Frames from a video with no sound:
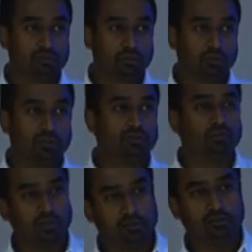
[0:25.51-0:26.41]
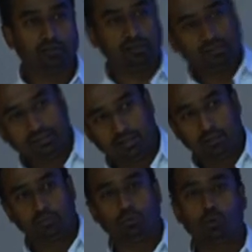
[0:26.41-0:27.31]
So you need to either increase the
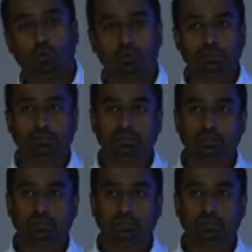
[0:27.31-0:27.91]
depth or